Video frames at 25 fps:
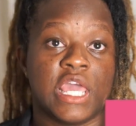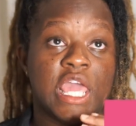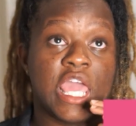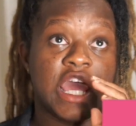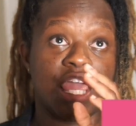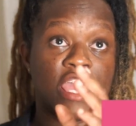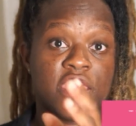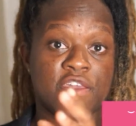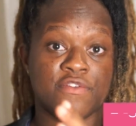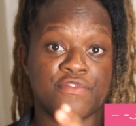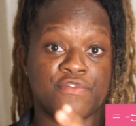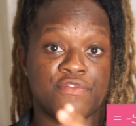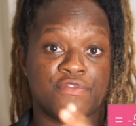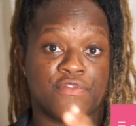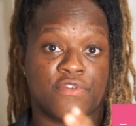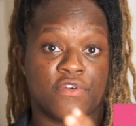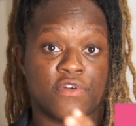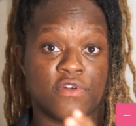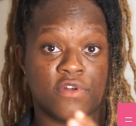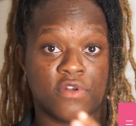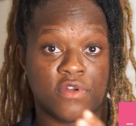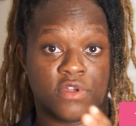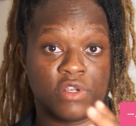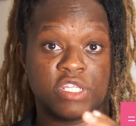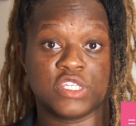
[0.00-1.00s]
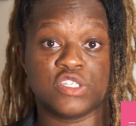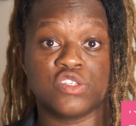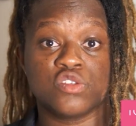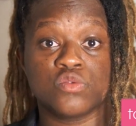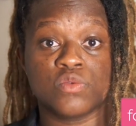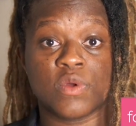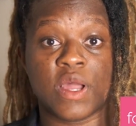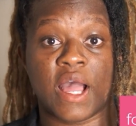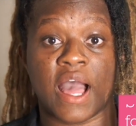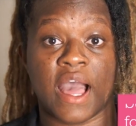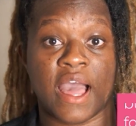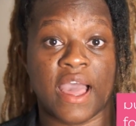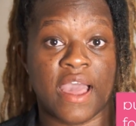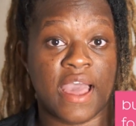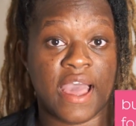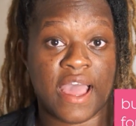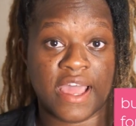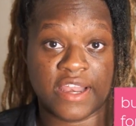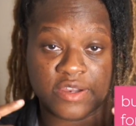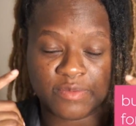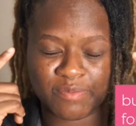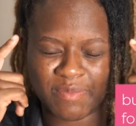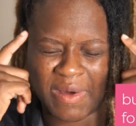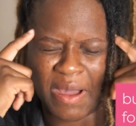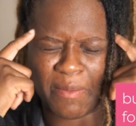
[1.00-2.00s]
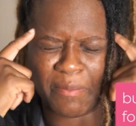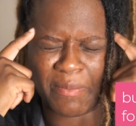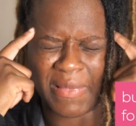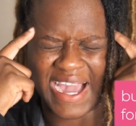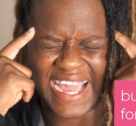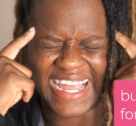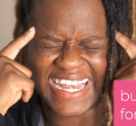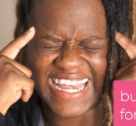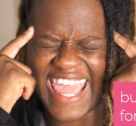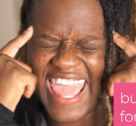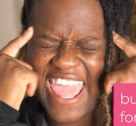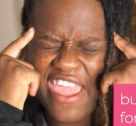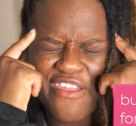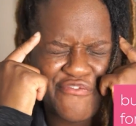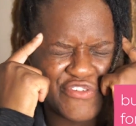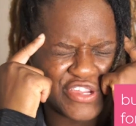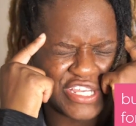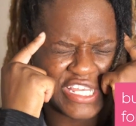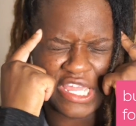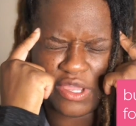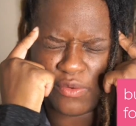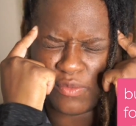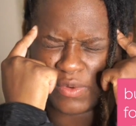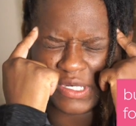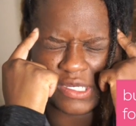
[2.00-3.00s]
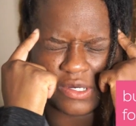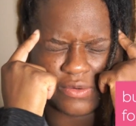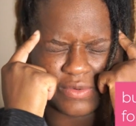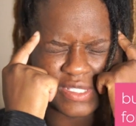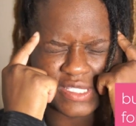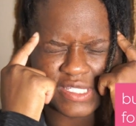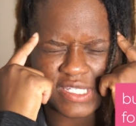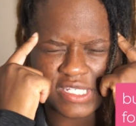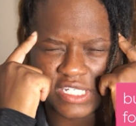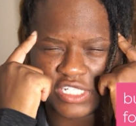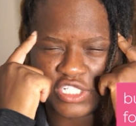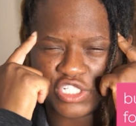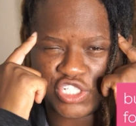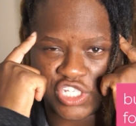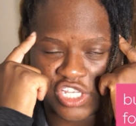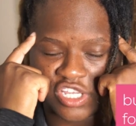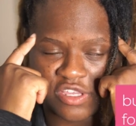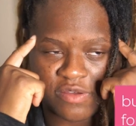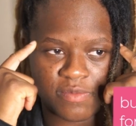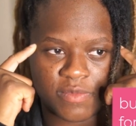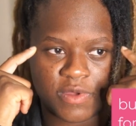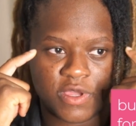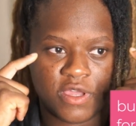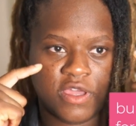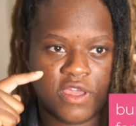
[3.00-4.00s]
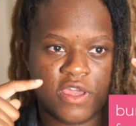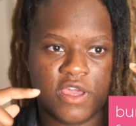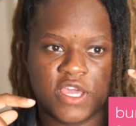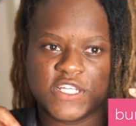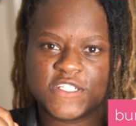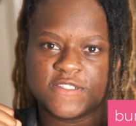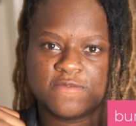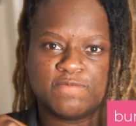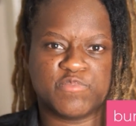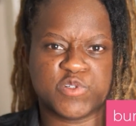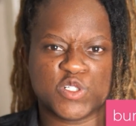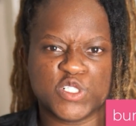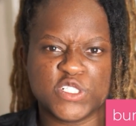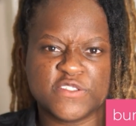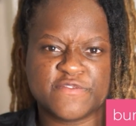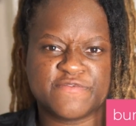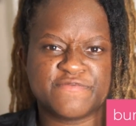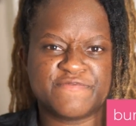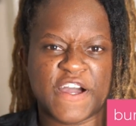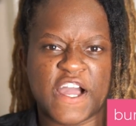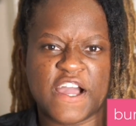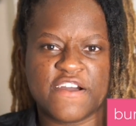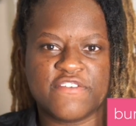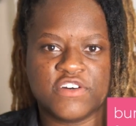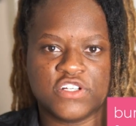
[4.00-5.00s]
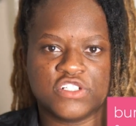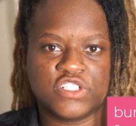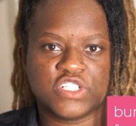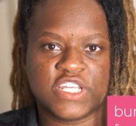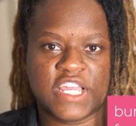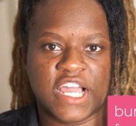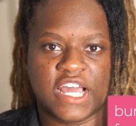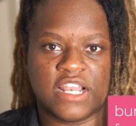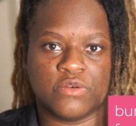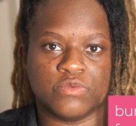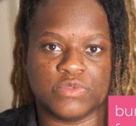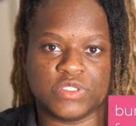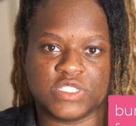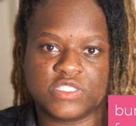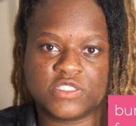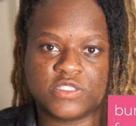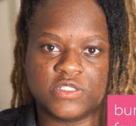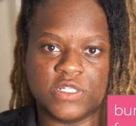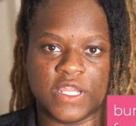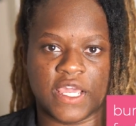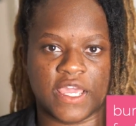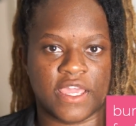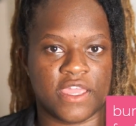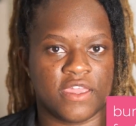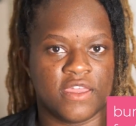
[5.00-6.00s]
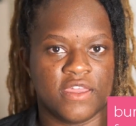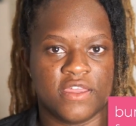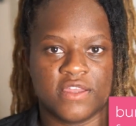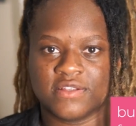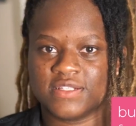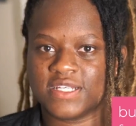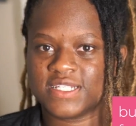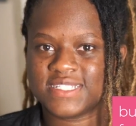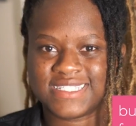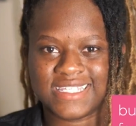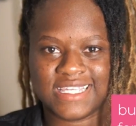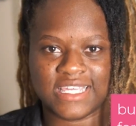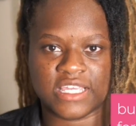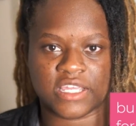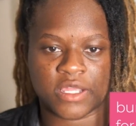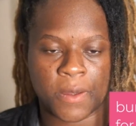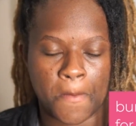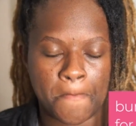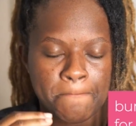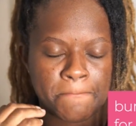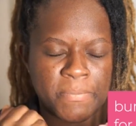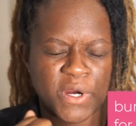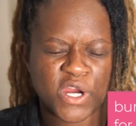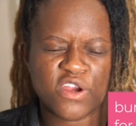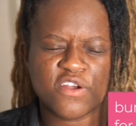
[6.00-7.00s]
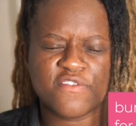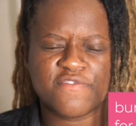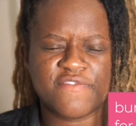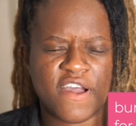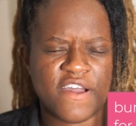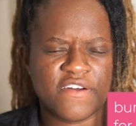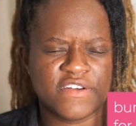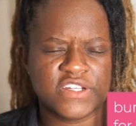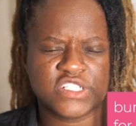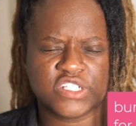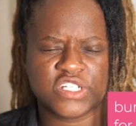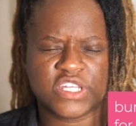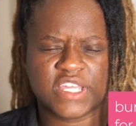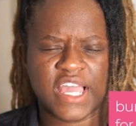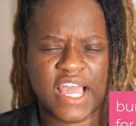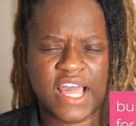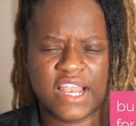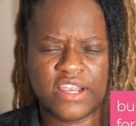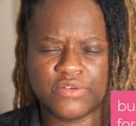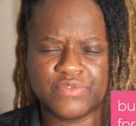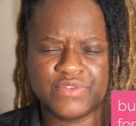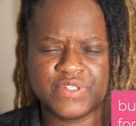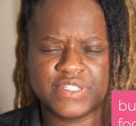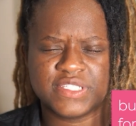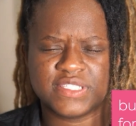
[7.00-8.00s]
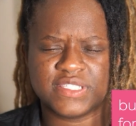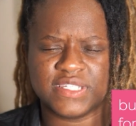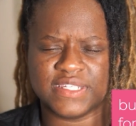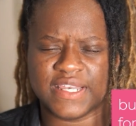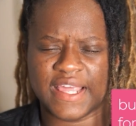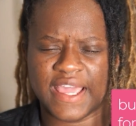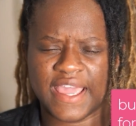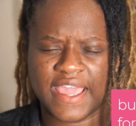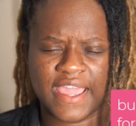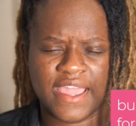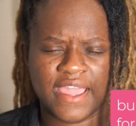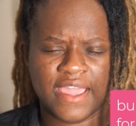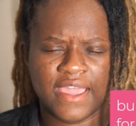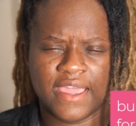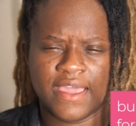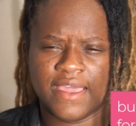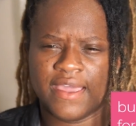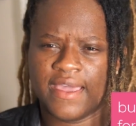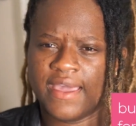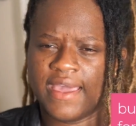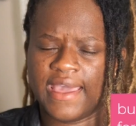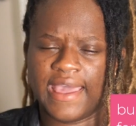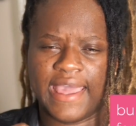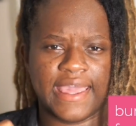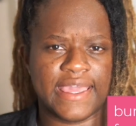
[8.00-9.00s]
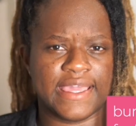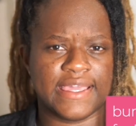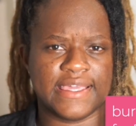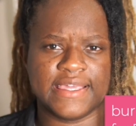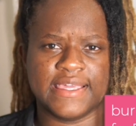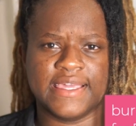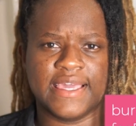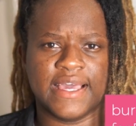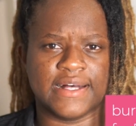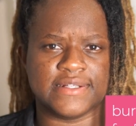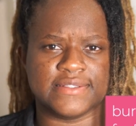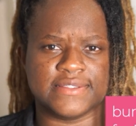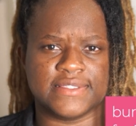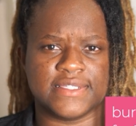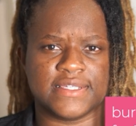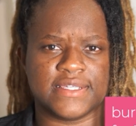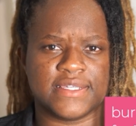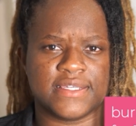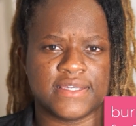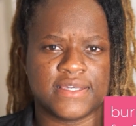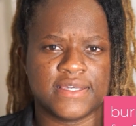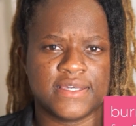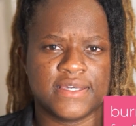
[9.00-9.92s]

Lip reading: If this is what I had in my mind every day when I went to the gym. Burn 500 calories today. That's it. Burn 500 calories today and eat healthy.